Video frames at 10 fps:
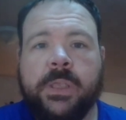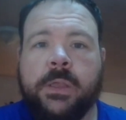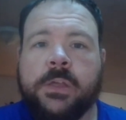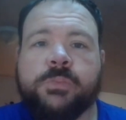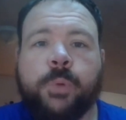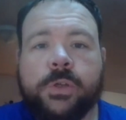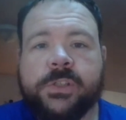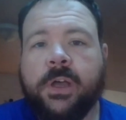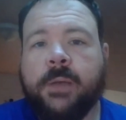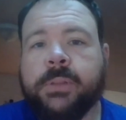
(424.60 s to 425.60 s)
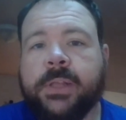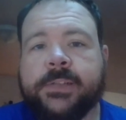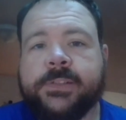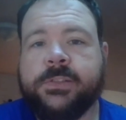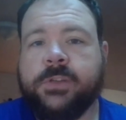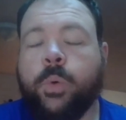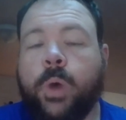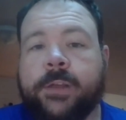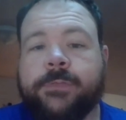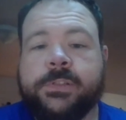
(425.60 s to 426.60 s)
sports complexes,
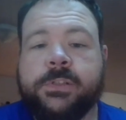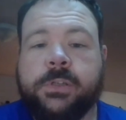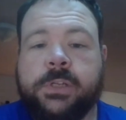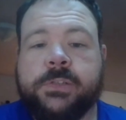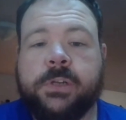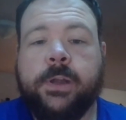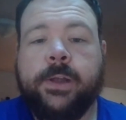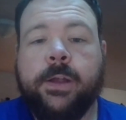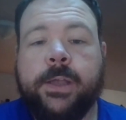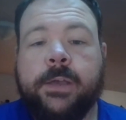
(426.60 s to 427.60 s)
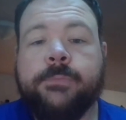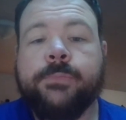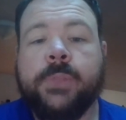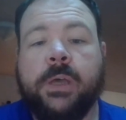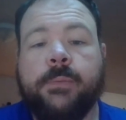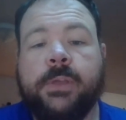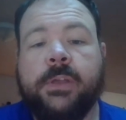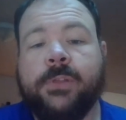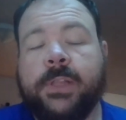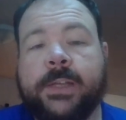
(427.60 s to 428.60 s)
aquatic facilities in our area.
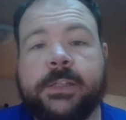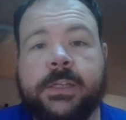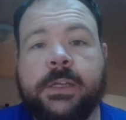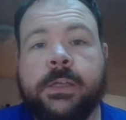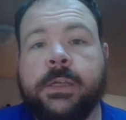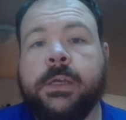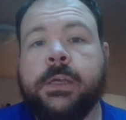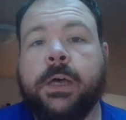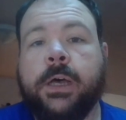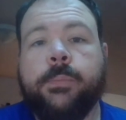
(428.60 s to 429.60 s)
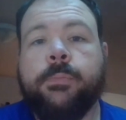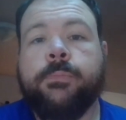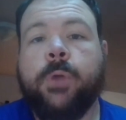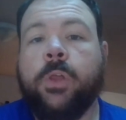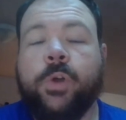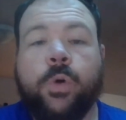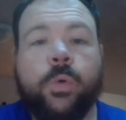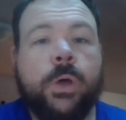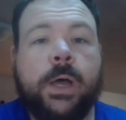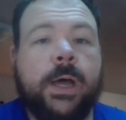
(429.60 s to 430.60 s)
If elected,
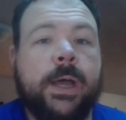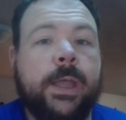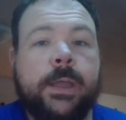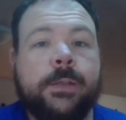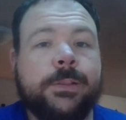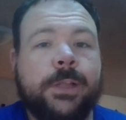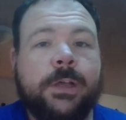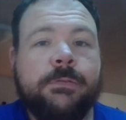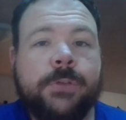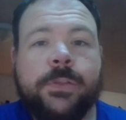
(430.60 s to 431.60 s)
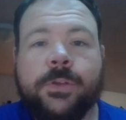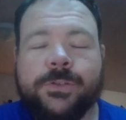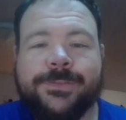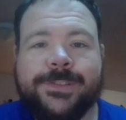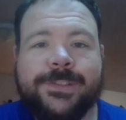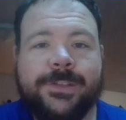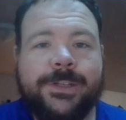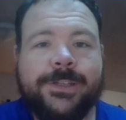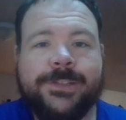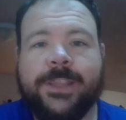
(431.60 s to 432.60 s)
although I love those
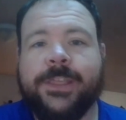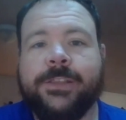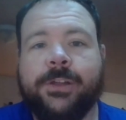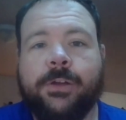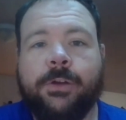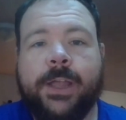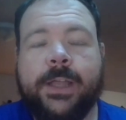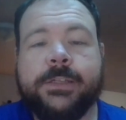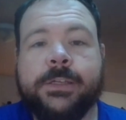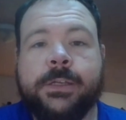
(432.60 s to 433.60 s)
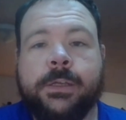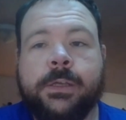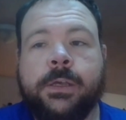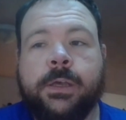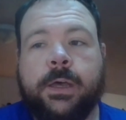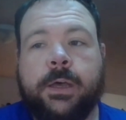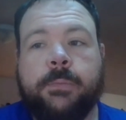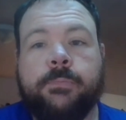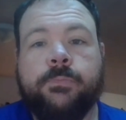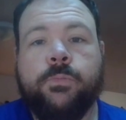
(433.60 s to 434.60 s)
facilities, I think they're great.
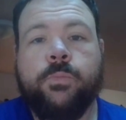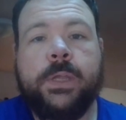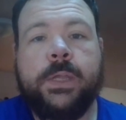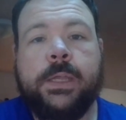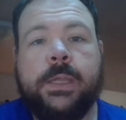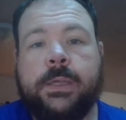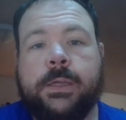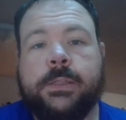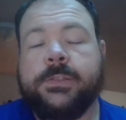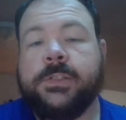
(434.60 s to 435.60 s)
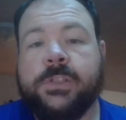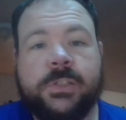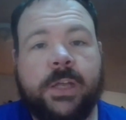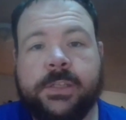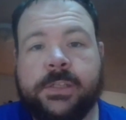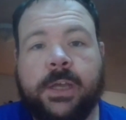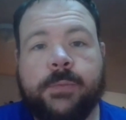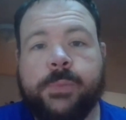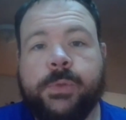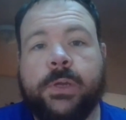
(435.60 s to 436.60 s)
This is just not the time
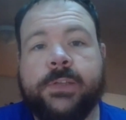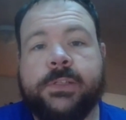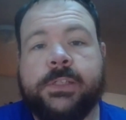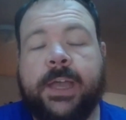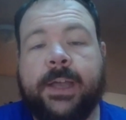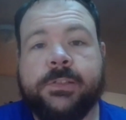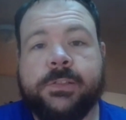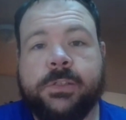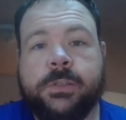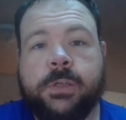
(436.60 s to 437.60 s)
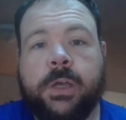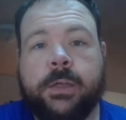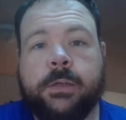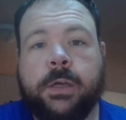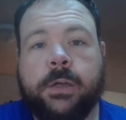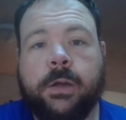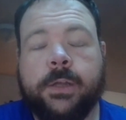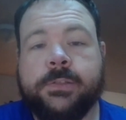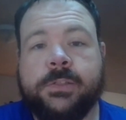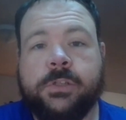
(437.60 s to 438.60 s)
to be raising taxes on our
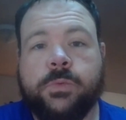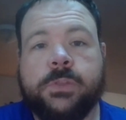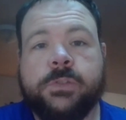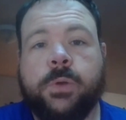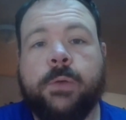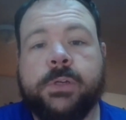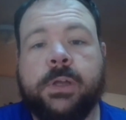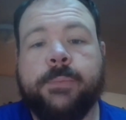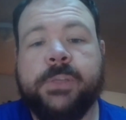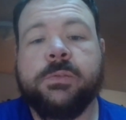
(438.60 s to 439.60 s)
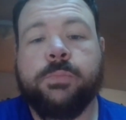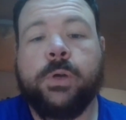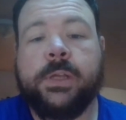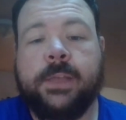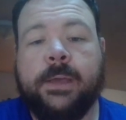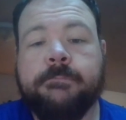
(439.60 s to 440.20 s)
constituents, so I would not be supporting that.